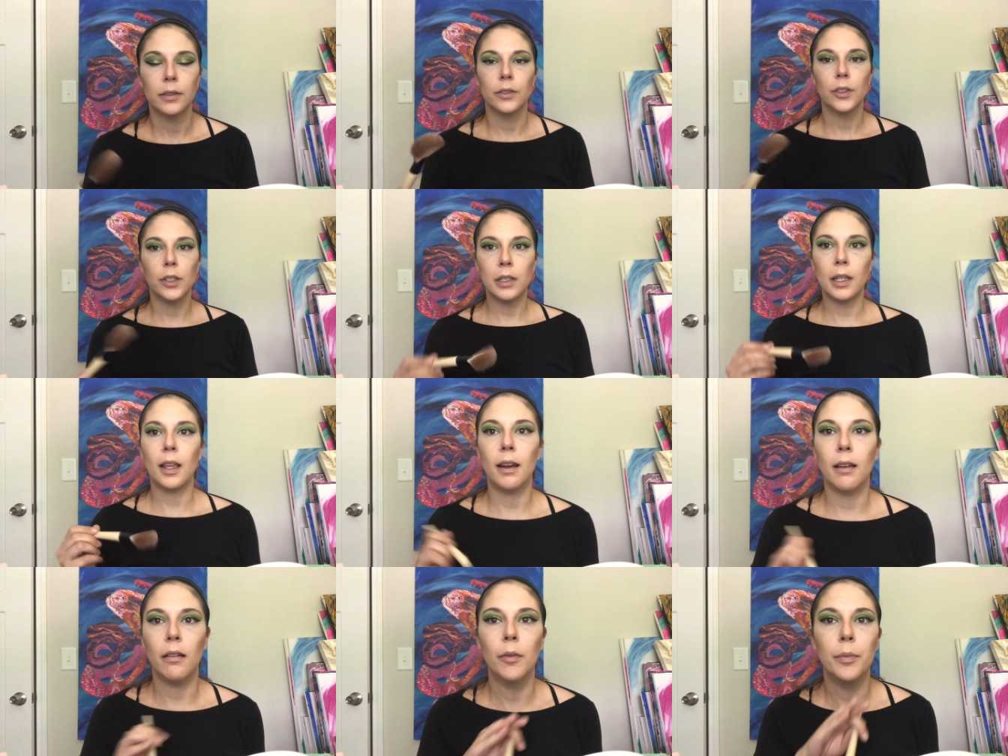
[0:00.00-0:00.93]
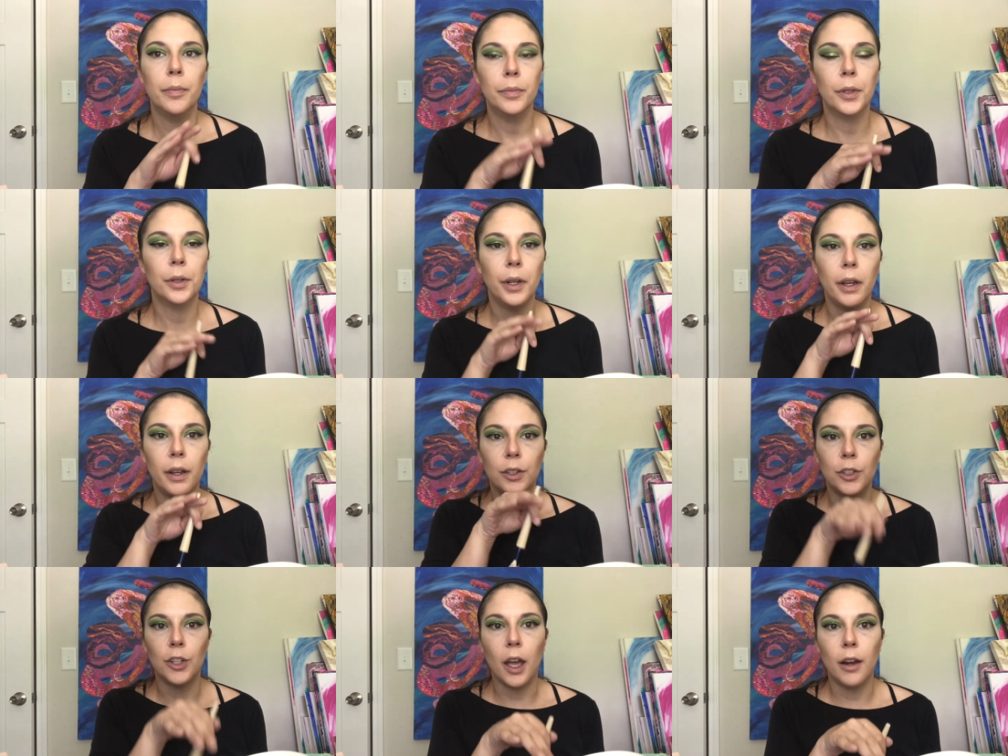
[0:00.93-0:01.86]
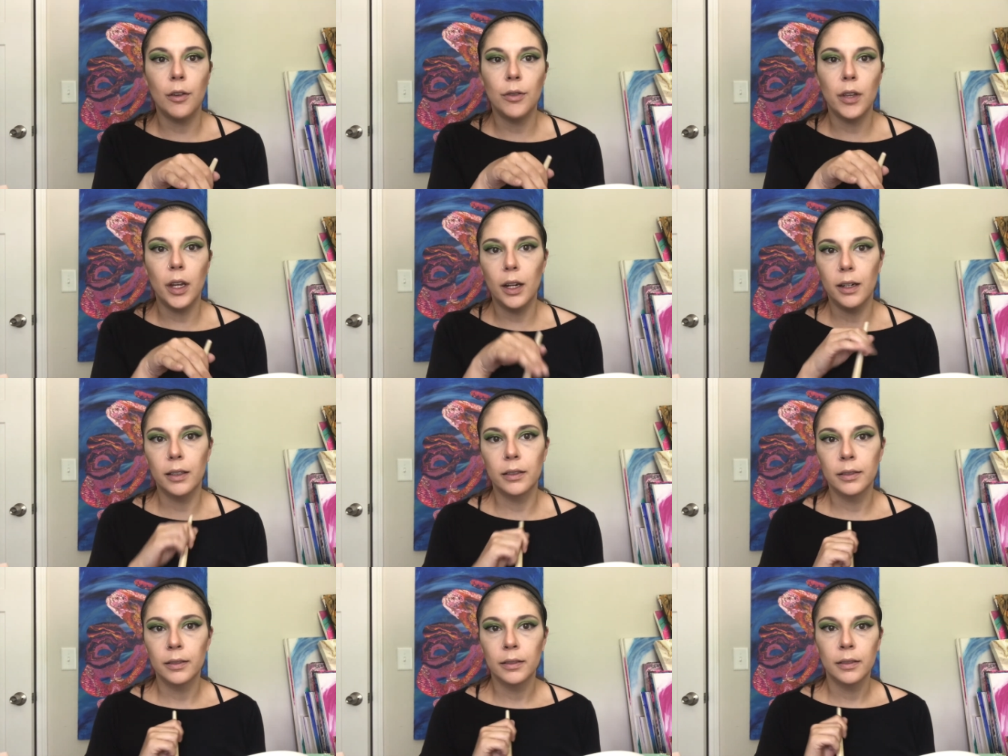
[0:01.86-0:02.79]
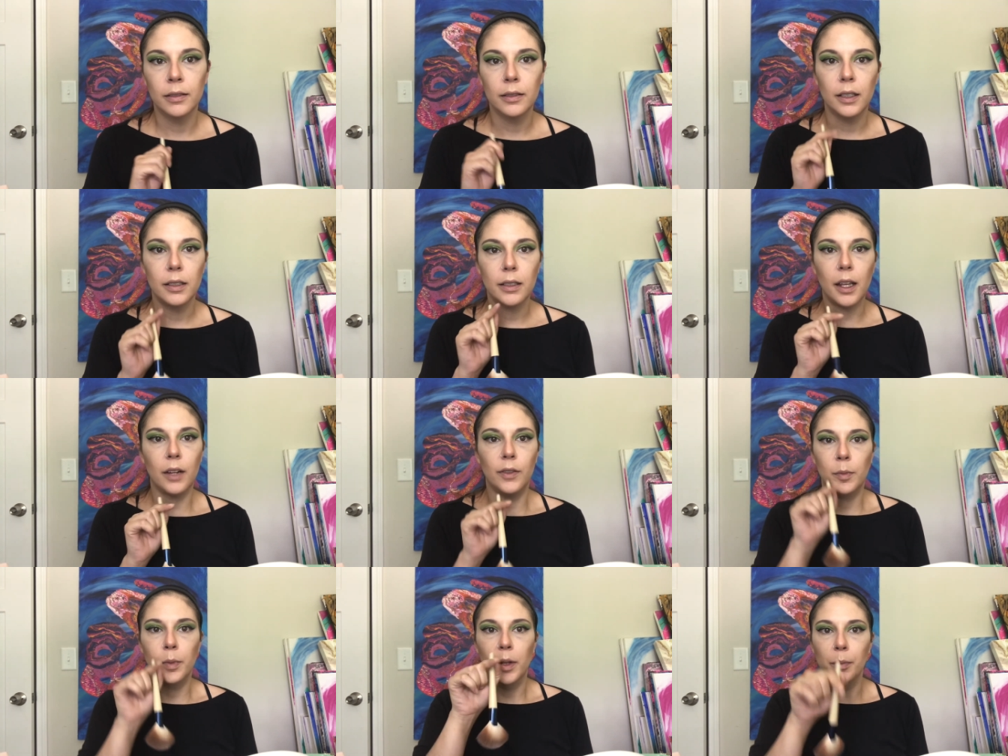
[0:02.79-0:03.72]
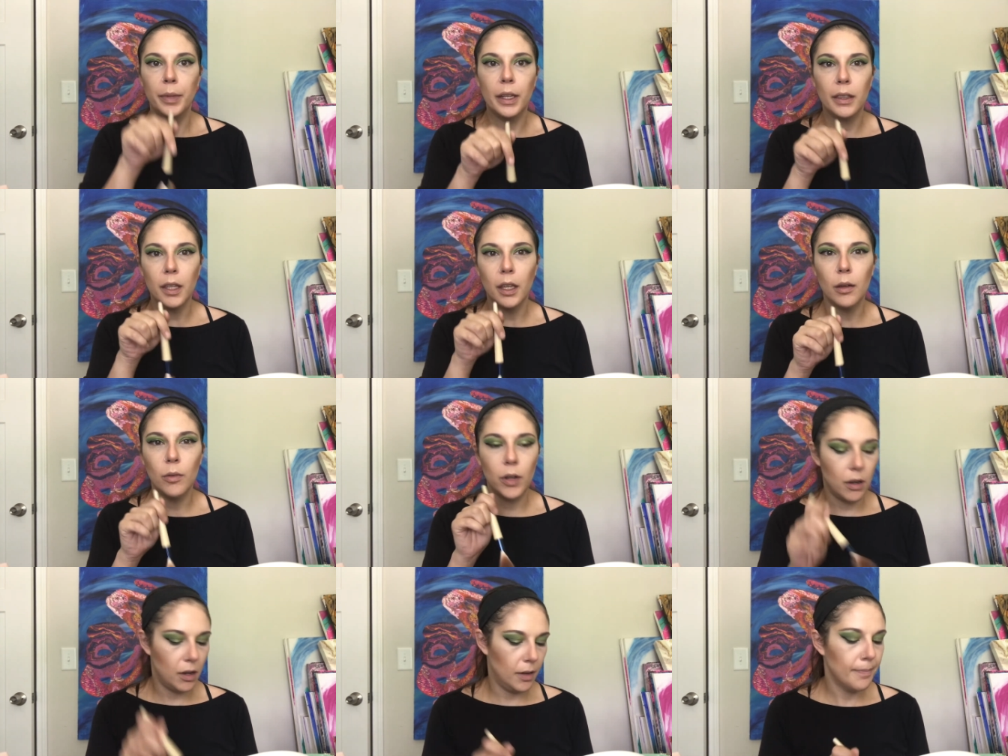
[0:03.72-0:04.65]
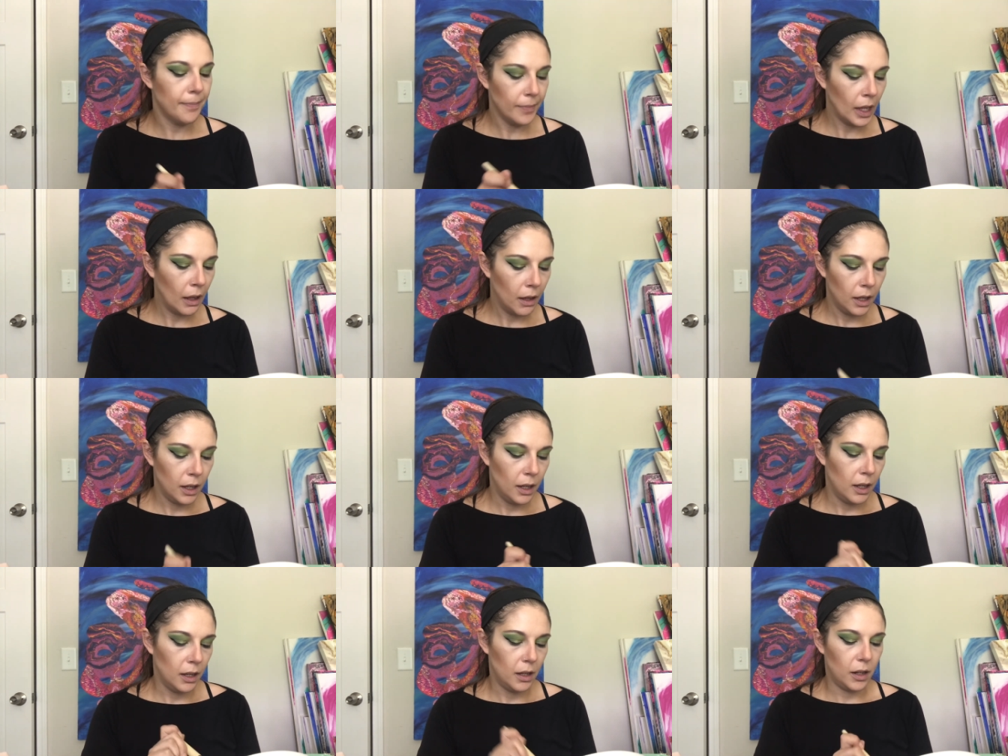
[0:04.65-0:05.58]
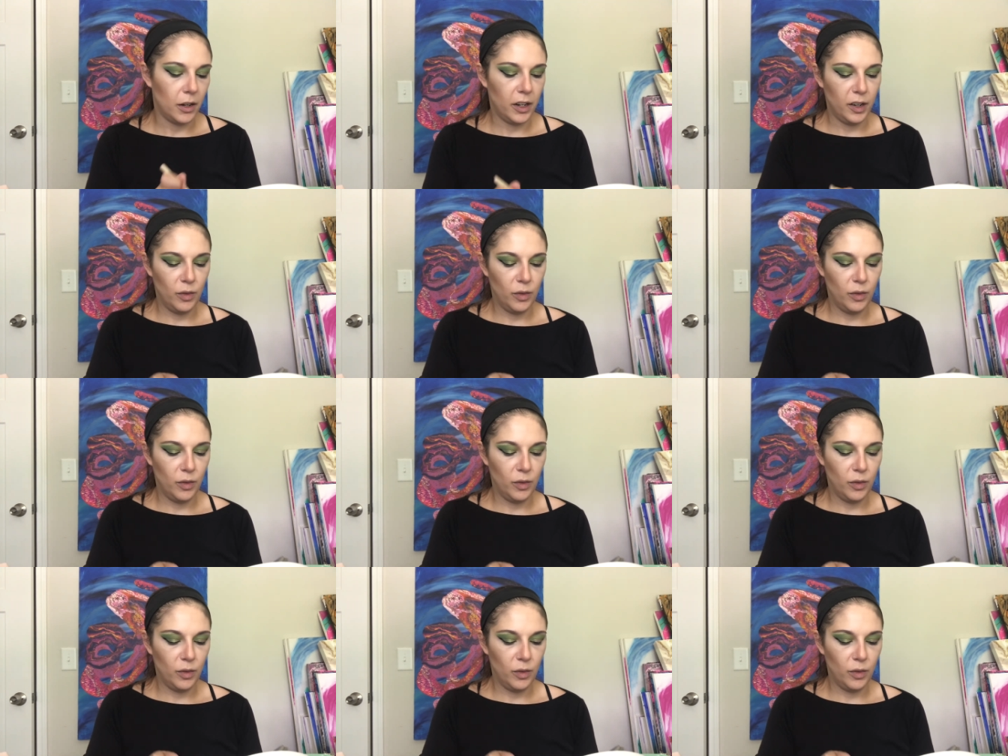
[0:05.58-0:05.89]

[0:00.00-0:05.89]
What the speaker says: Just to kind of help create a shadow there. Kind of a plumping thing going on. Alright,